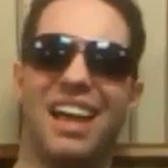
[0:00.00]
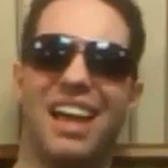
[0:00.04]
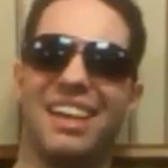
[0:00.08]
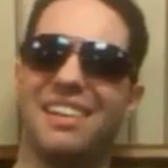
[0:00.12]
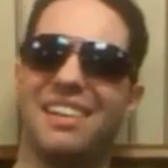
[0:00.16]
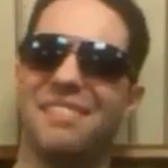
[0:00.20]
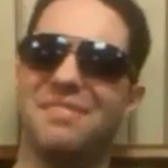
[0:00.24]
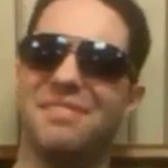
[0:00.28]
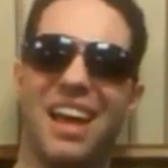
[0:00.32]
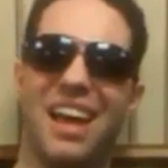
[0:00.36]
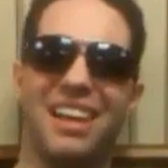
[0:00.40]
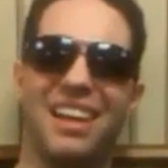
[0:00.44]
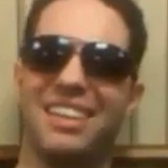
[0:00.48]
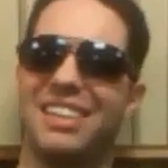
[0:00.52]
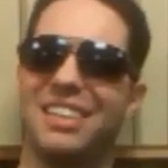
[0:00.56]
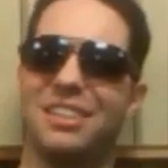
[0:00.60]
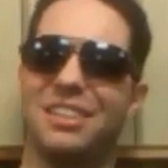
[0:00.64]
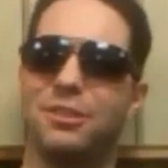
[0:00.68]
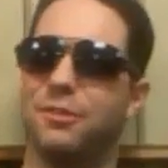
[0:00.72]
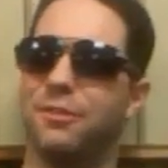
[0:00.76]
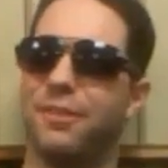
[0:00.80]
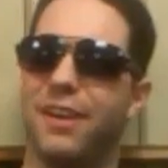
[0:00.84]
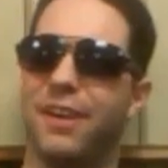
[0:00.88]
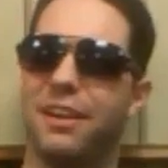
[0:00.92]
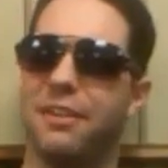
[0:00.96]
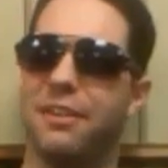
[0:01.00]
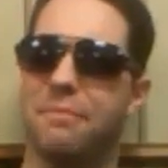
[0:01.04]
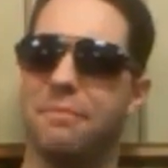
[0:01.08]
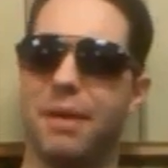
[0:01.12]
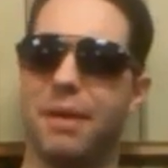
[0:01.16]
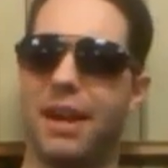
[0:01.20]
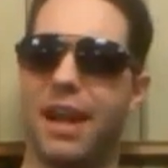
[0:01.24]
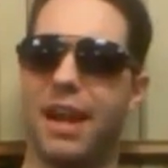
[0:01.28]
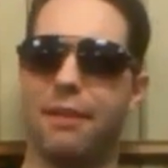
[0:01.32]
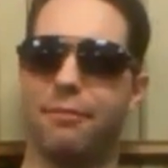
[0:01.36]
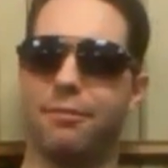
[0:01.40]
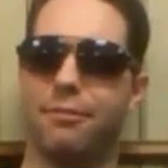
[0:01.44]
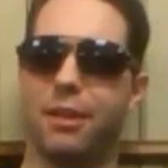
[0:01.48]
I'm not a huge fan of
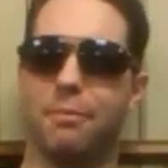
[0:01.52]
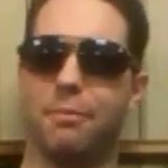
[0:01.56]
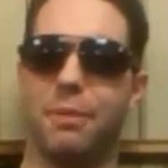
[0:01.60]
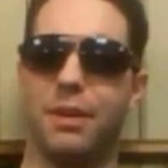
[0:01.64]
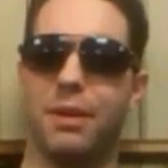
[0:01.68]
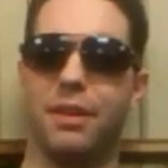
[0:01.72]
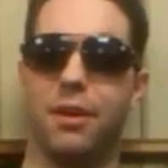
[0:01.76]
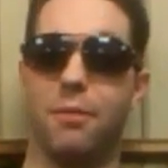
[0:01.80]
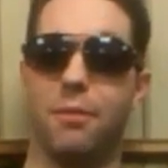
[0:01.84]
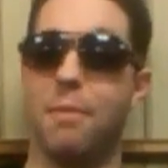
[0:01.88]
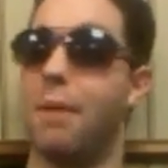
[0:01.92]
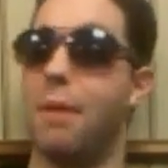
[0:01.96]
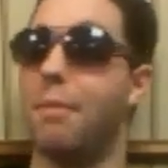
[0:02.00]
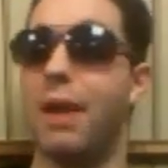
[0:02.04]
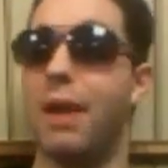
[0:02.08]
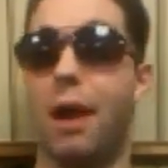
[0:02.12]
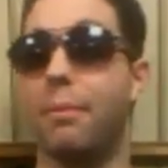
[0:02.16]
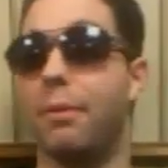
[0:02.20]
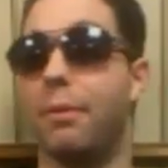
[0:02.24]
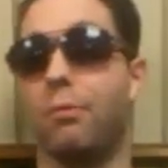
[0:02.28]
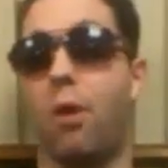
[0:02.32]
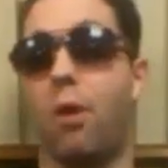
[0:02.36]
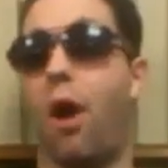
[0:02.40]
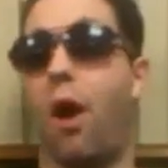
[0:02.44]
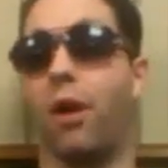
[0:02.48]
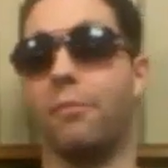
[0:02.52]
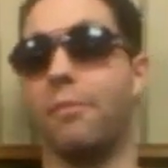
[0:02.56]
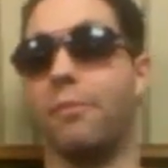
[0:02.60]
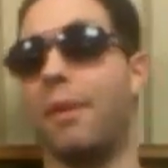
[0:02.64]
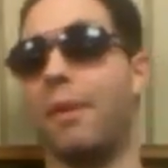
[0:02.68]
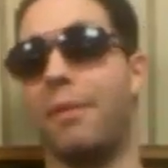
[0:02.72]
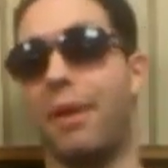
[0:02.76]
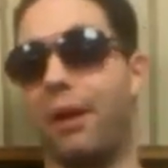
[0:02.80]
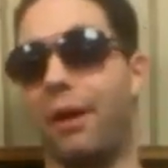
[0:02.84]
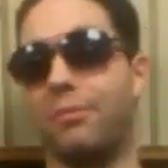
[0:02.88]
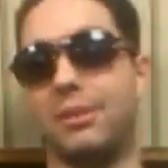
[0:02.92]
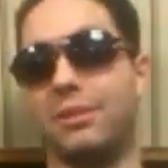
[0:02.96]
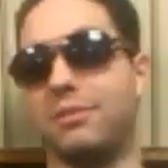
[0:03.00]
Ben Affleck being there. Maybe I'll be wrong.
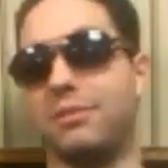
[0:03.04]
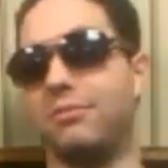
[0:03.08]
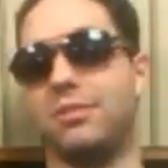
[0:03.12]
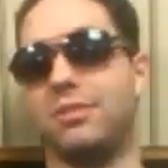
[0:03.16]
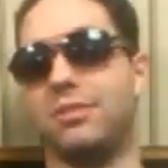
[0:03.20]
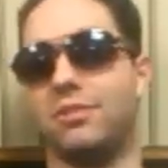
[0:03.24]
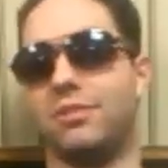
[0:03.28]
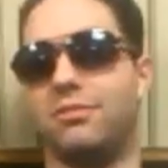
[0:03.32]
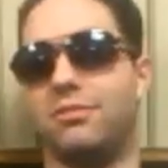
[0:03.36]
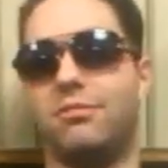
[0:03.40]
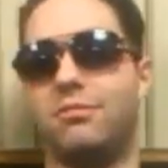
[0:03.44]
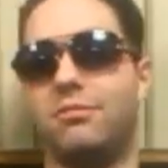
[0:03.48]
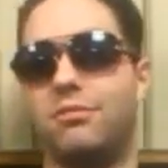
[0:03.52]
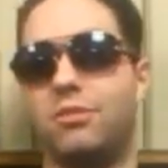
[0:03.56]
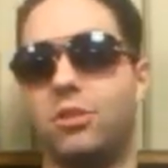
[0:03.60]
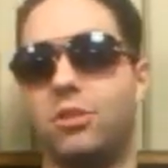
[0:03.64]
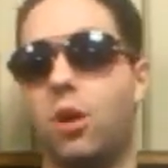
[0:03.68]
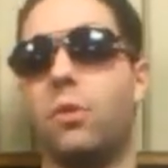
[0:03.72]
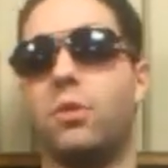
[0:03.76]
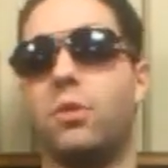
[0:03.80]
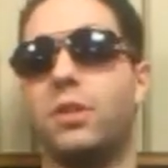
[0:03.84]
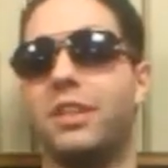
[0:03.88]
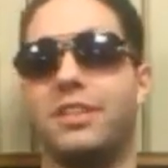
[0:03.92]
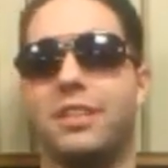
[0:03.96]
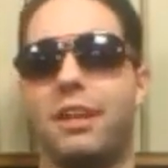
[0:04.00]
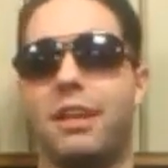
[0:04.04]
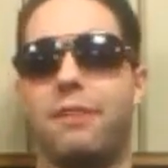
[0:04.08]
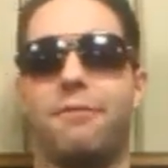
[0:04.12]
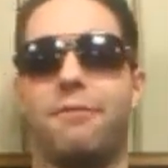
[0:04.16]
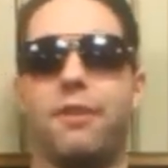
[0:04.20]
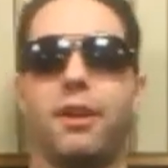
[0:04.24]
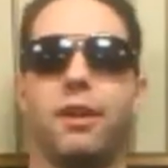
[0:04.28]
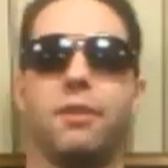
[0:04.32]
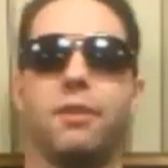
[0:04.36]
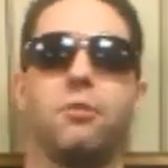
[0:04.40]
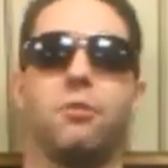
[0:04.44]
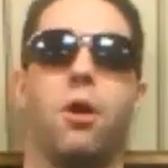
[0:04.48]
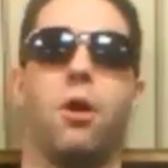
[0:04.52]
Maybe I'll be just totally dead
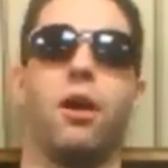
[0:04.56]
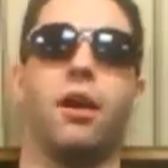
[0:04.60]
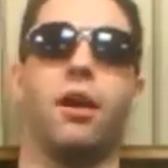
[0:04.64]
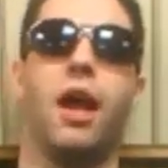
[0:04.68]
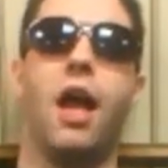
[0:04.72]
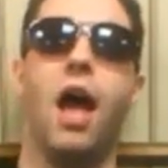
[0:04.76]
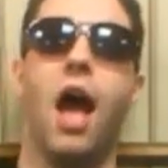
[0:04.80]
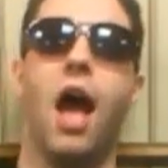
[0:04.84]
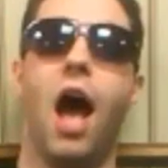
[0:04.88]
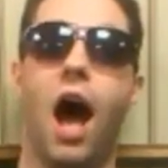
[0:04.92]
fucking wrong.